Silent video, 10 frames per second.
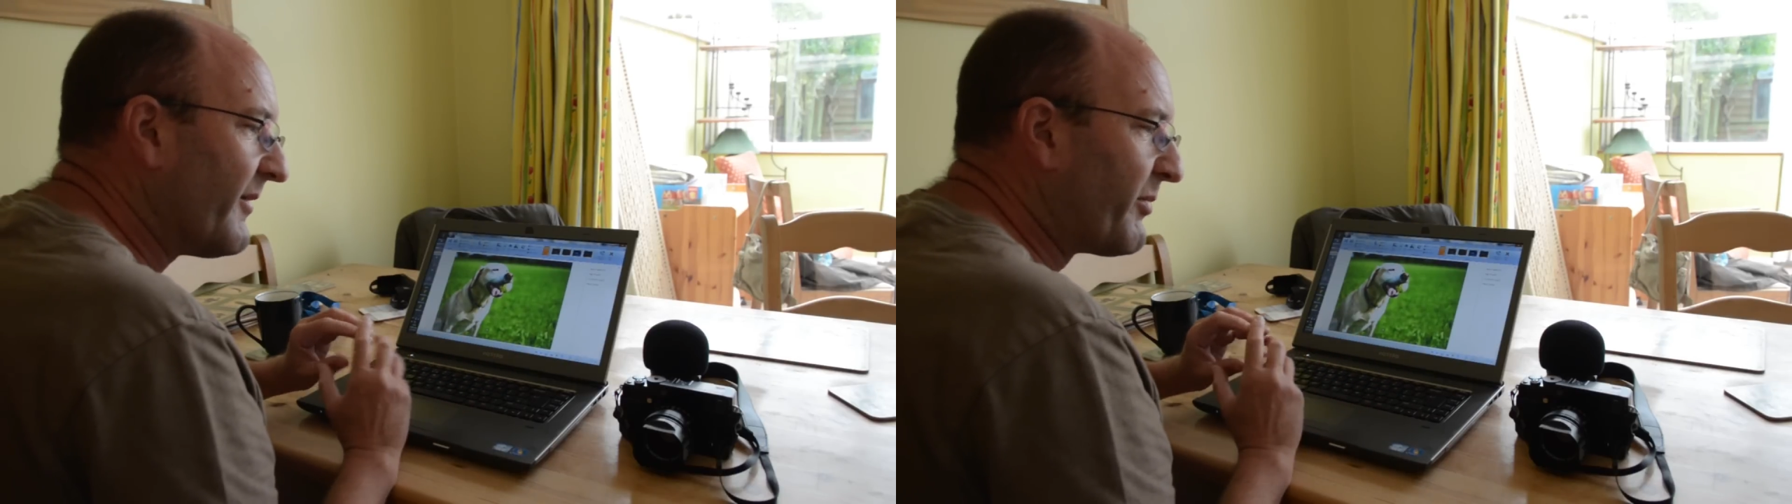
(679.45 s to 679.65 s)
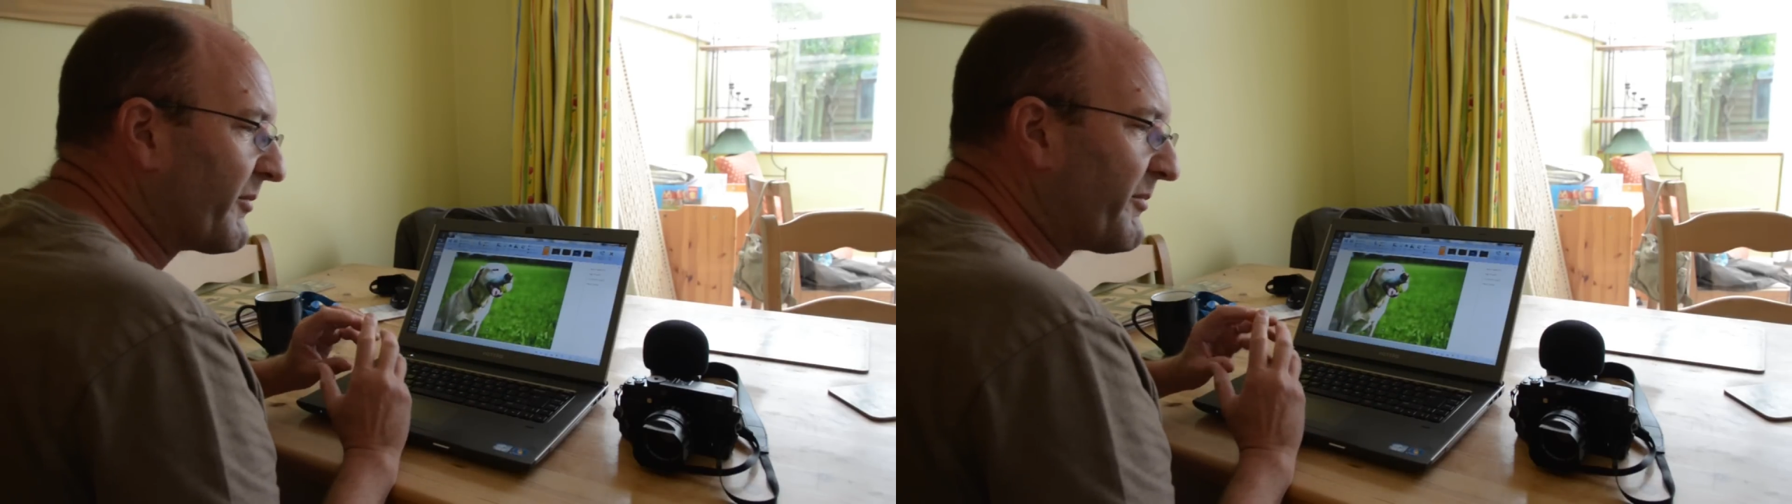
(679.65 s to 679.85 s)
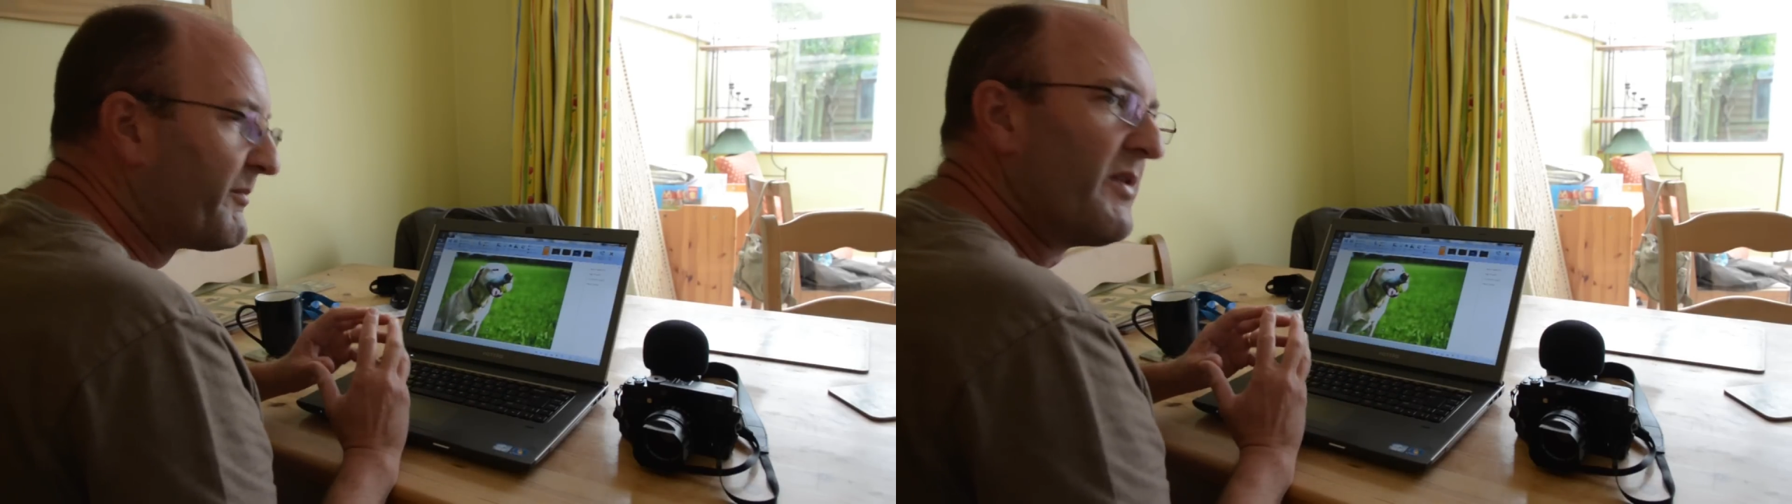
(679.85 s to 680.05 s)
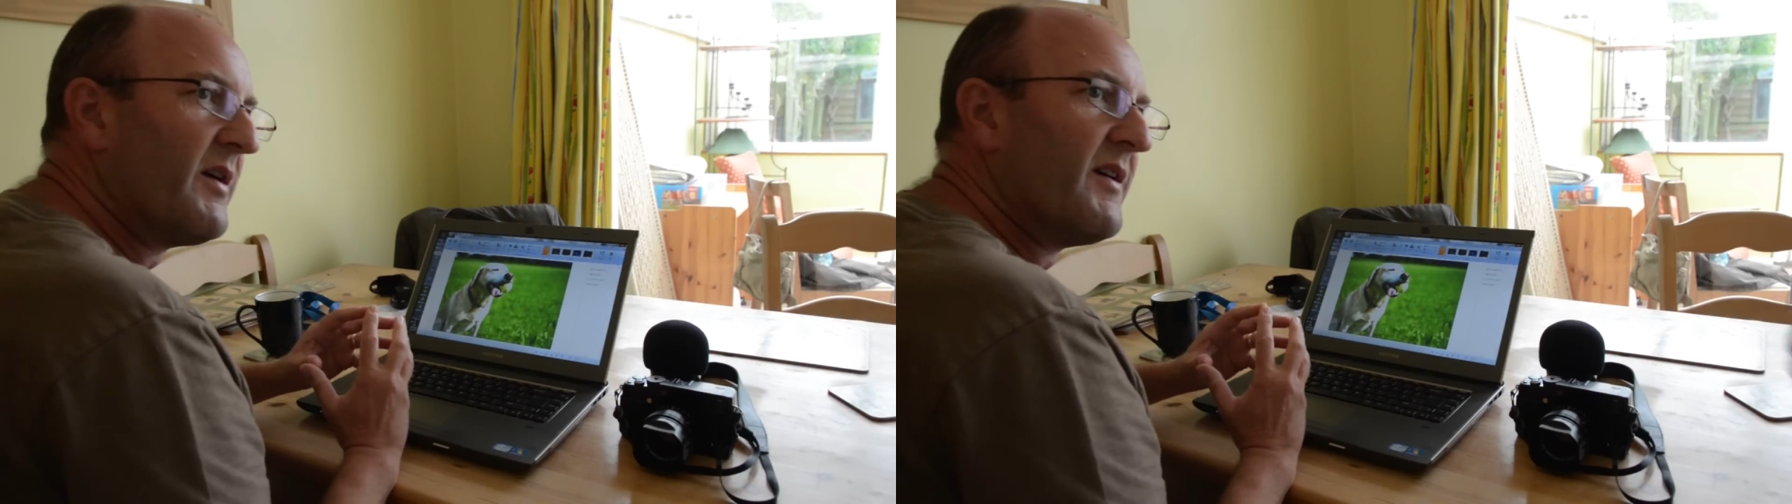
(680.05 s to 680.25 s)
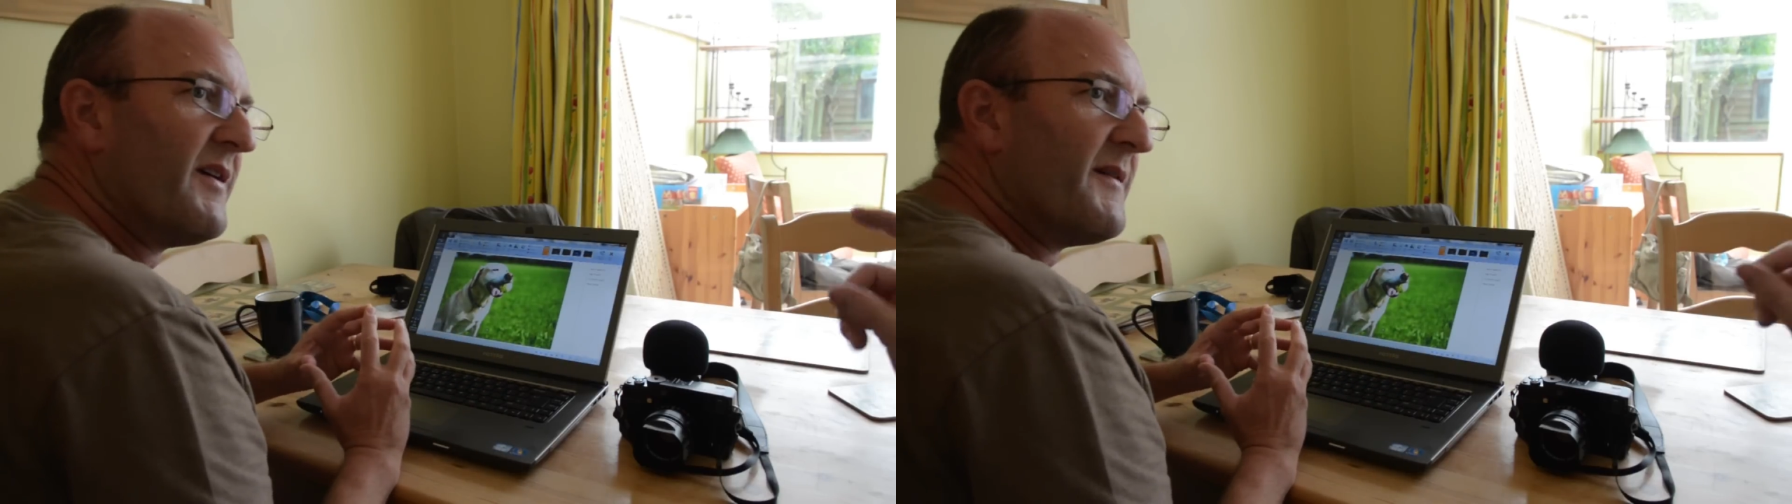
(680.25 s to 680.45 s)
pretty but, decent job
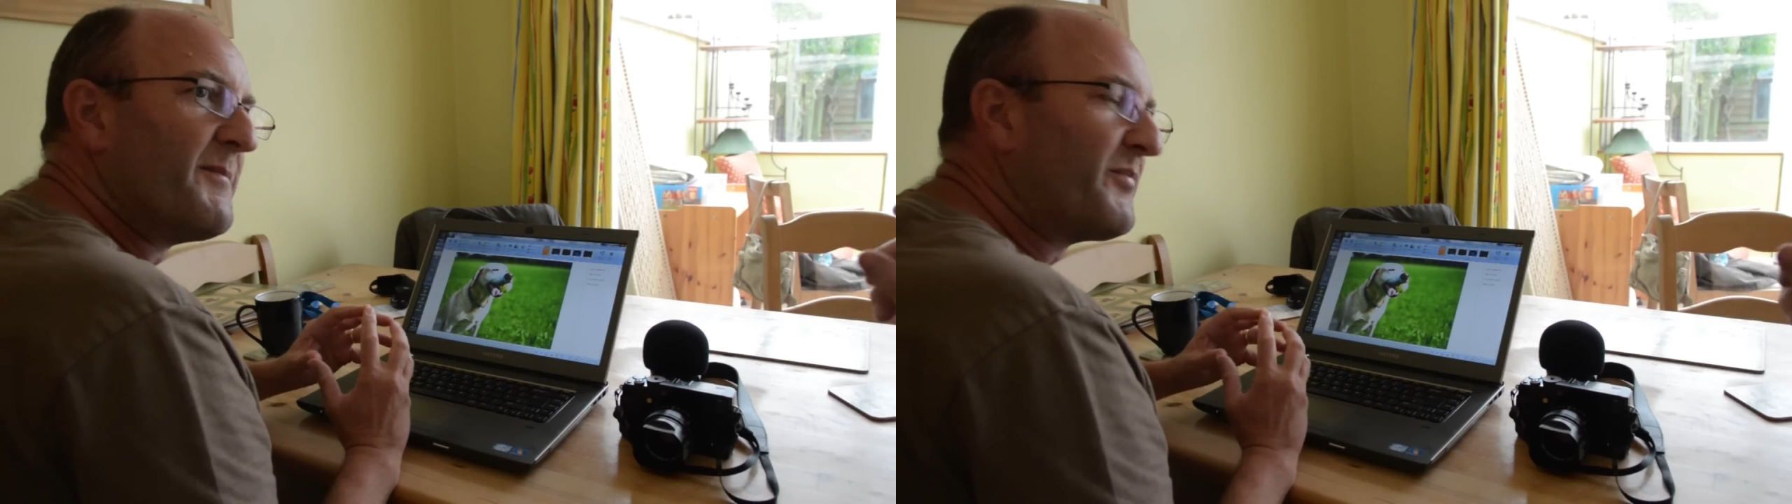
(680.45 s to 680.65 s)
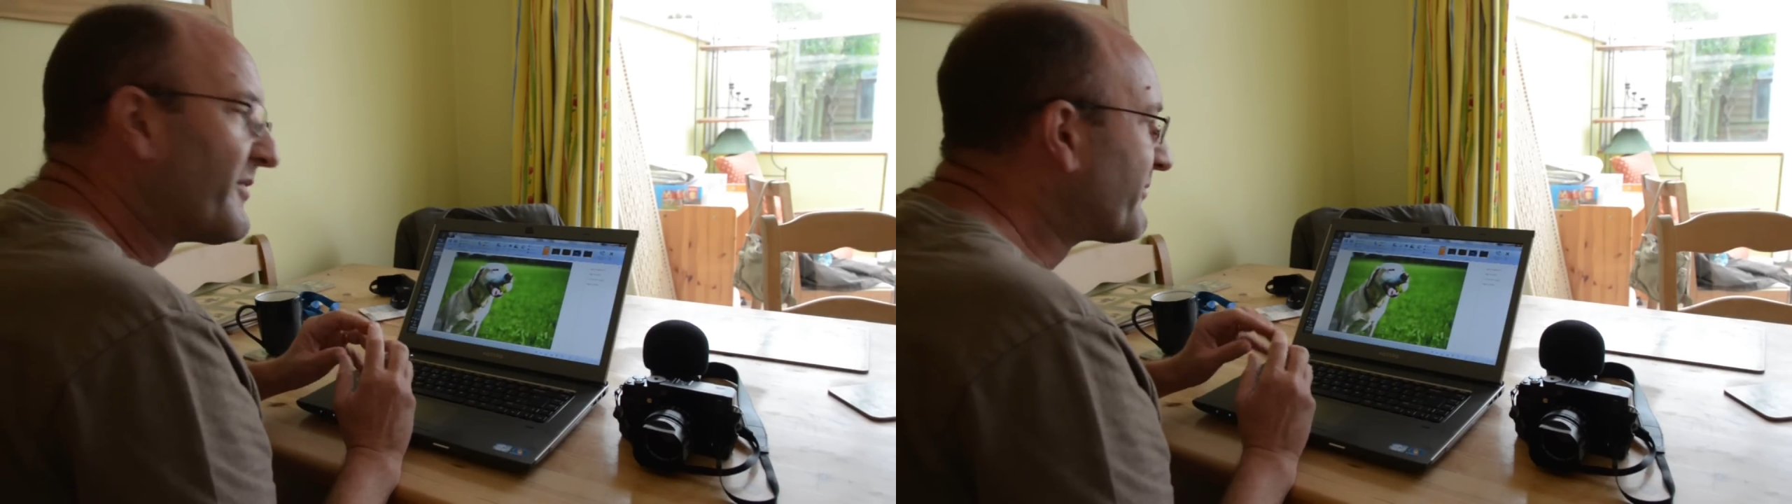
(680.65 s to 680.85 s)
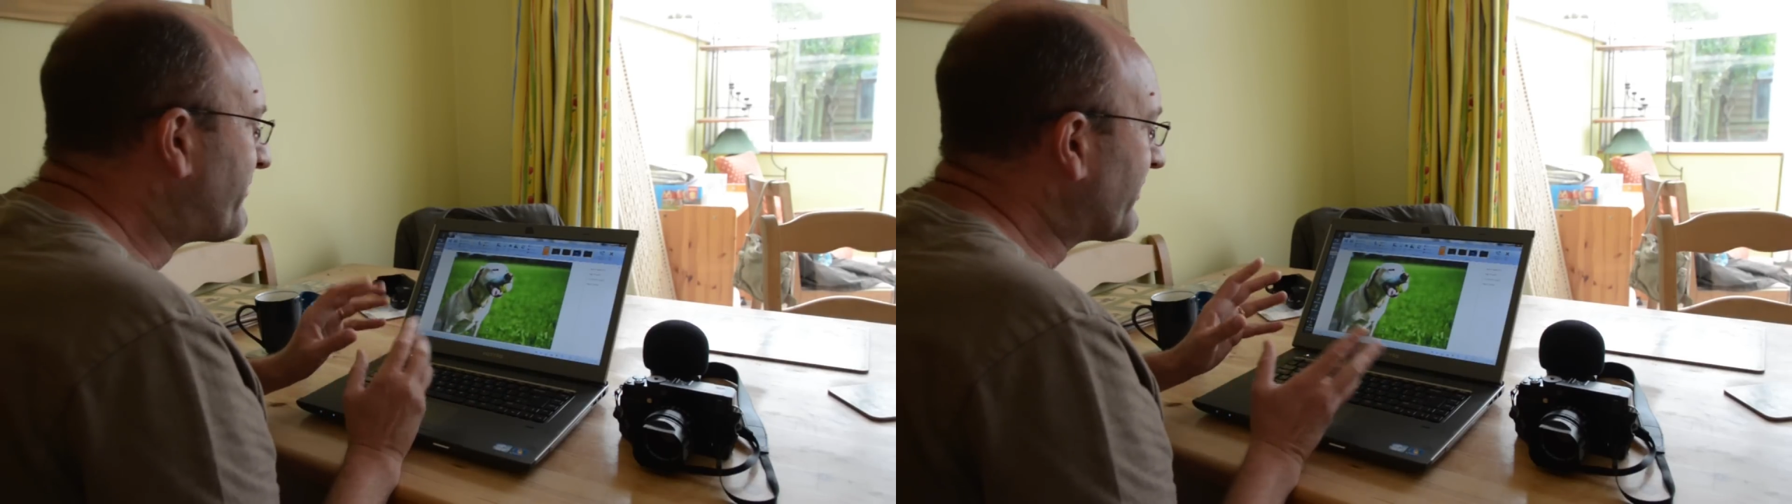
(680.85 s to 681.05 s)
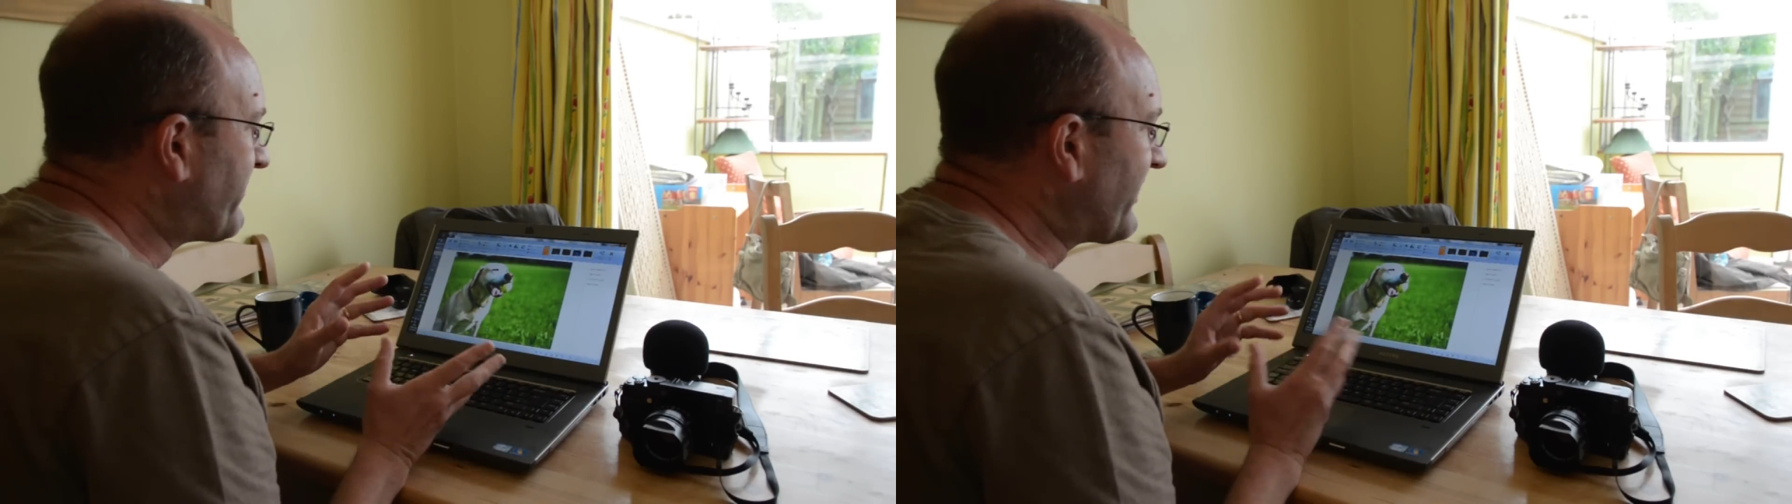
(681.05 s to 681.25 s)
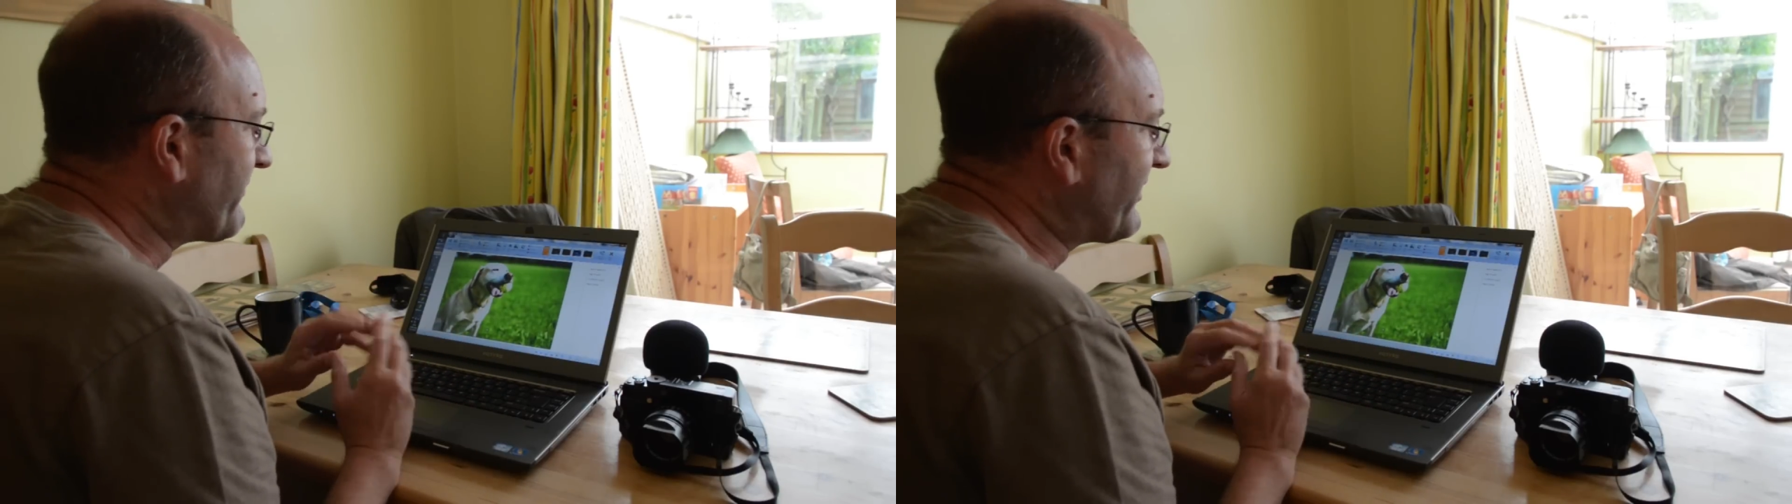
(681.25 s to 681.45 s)
for somebody that's just picking up. But and doing but,